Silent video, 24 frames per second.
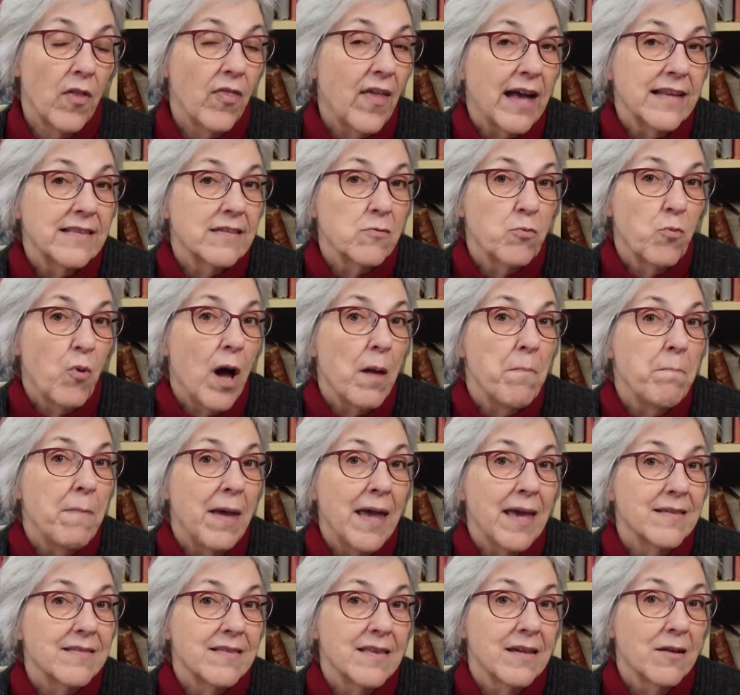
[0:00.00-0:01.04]
That's what
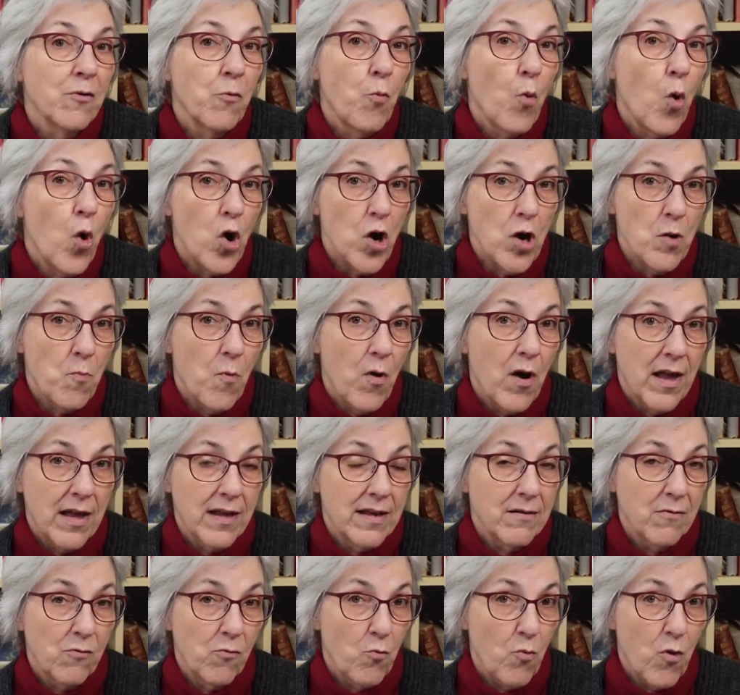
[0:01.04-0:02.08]
makes it warm
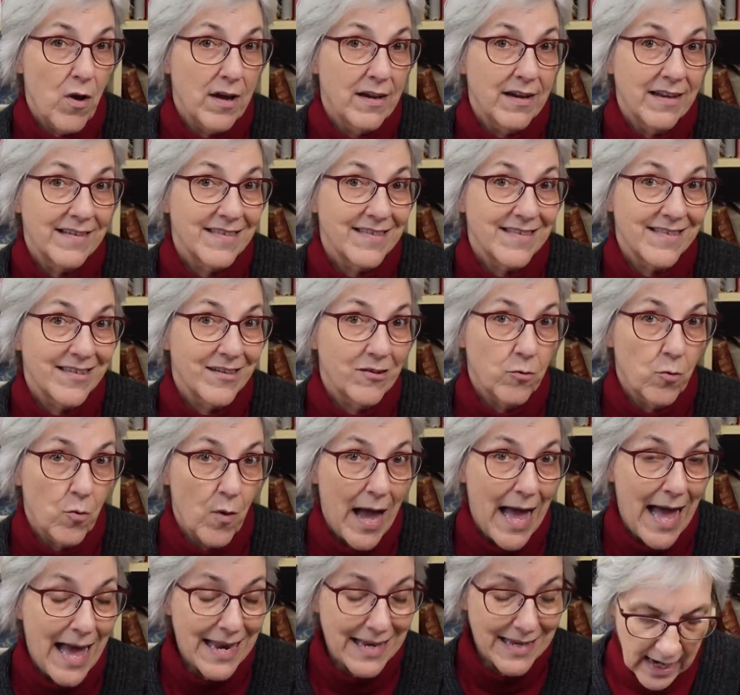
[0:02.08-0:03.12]
when it's still
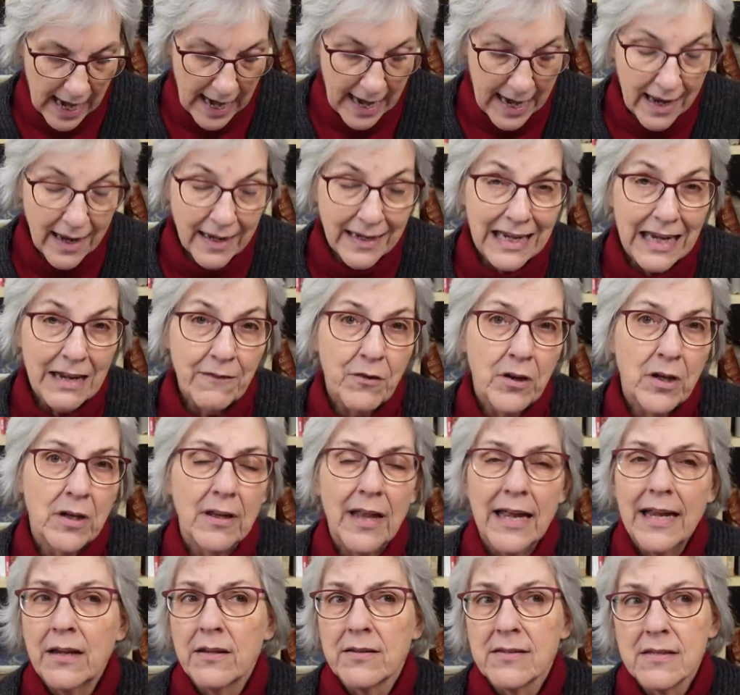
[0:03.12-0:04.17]
wet. And even
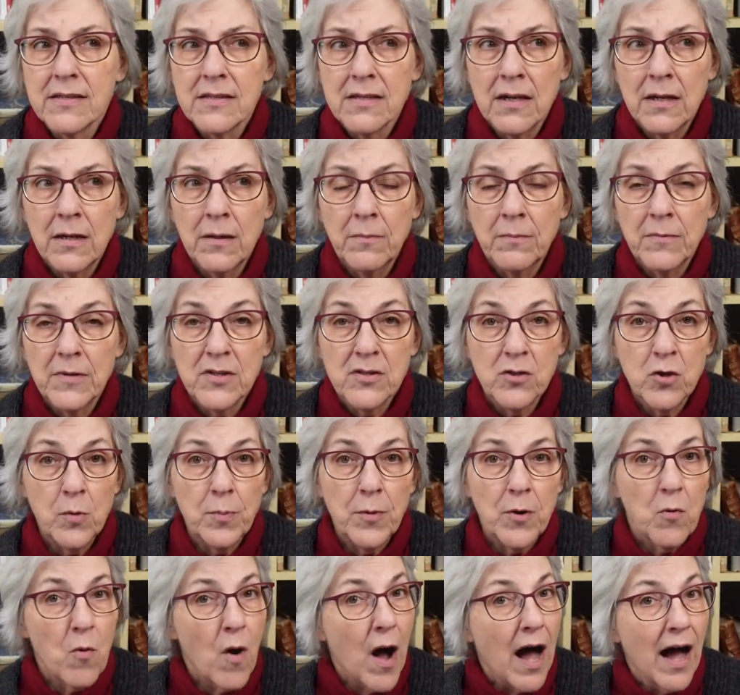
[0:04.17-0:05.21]
like some
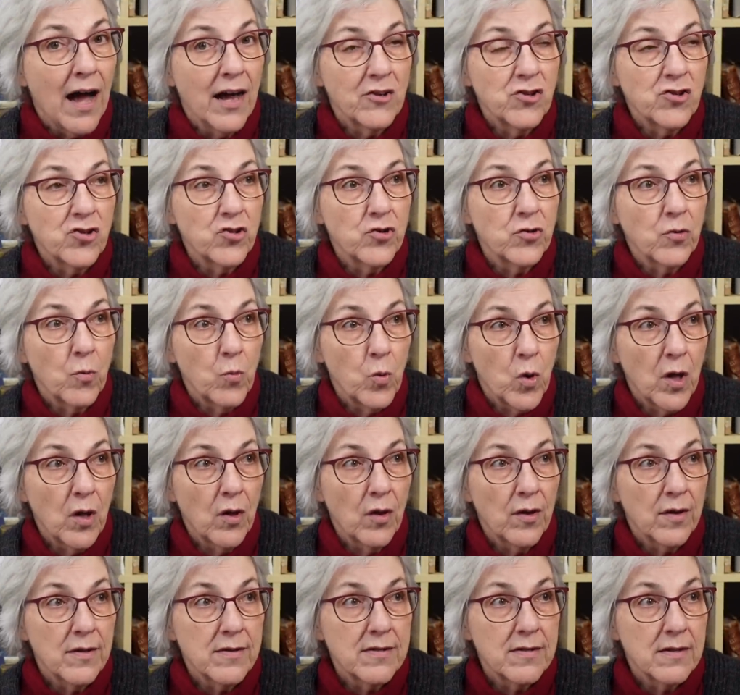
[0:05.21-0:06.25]
superwash
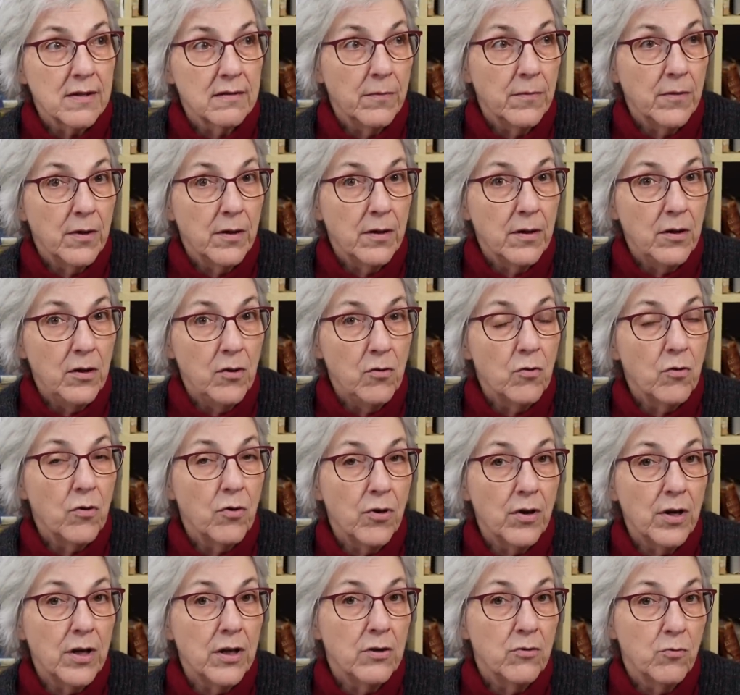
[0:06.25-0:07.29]
wools, you
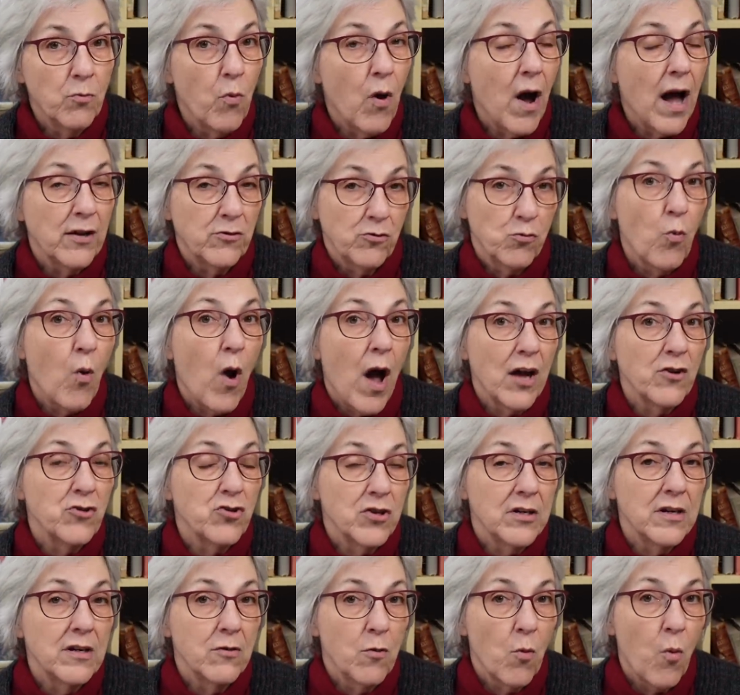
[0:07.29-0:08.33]
could wash
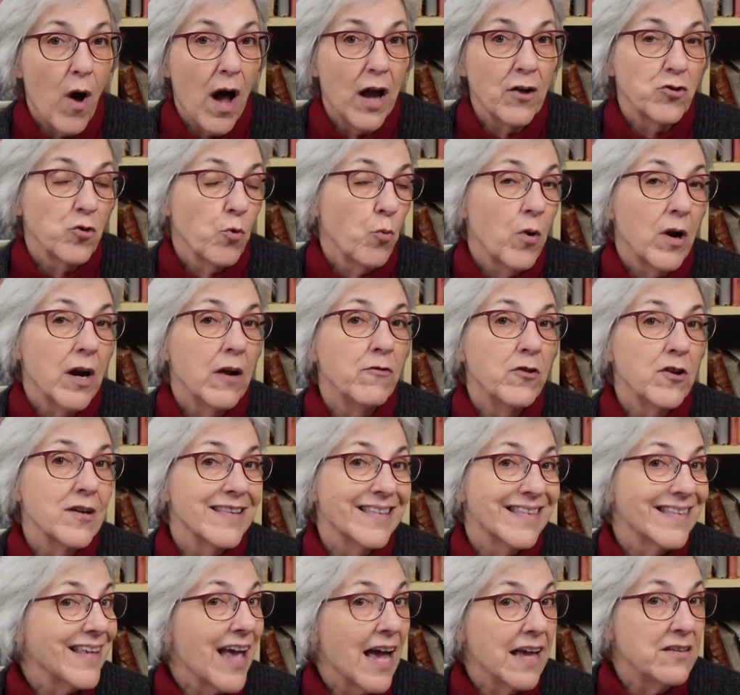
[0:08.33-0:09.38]
it in the washer. Whatever it
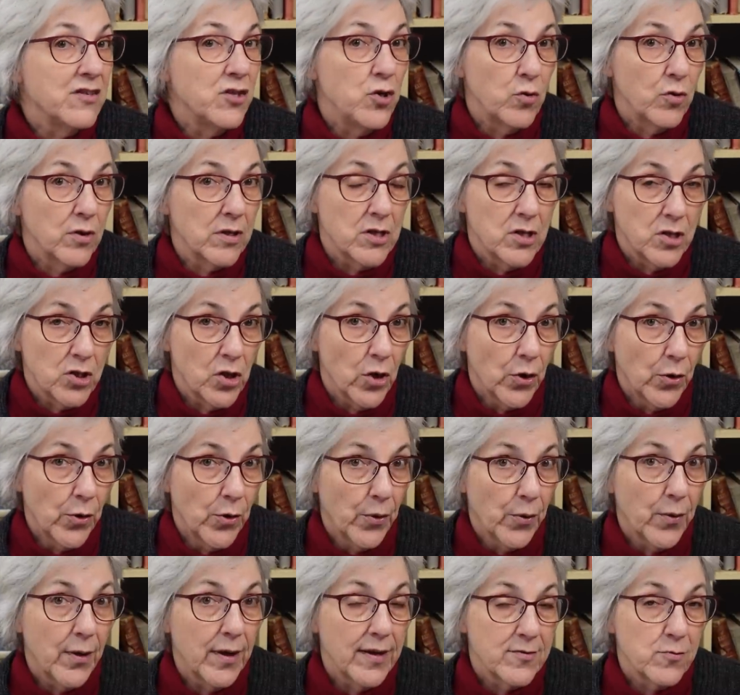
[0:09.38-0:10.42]
says you can
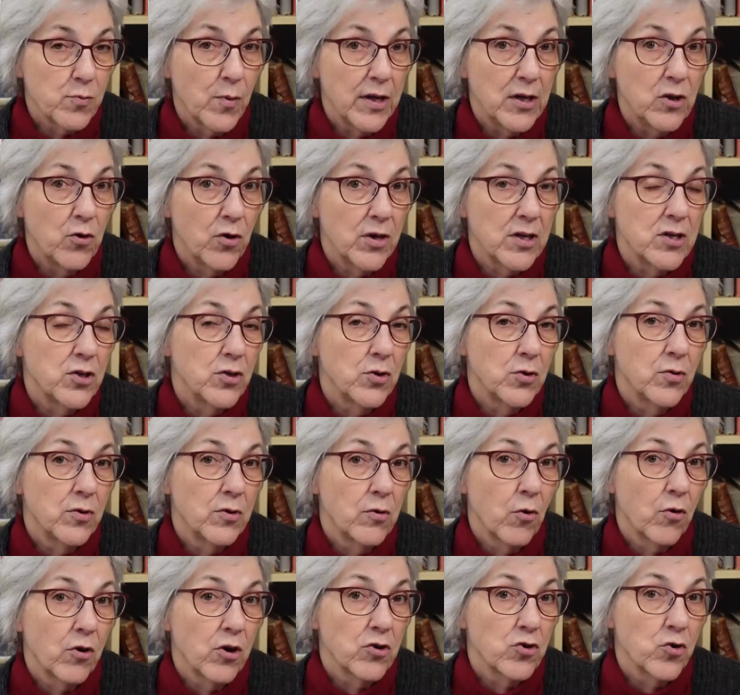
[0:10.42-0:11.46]
do is what you can do in
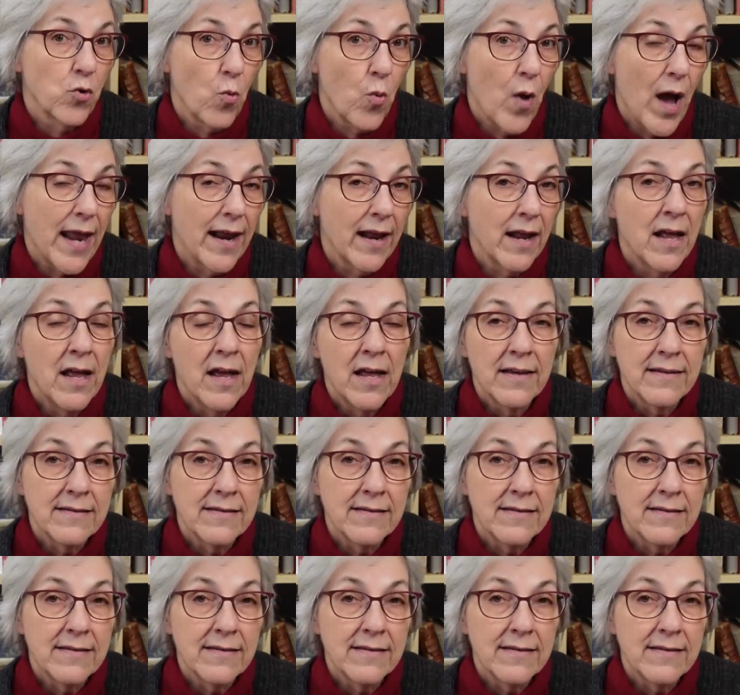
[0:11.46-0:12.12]
order to wet it.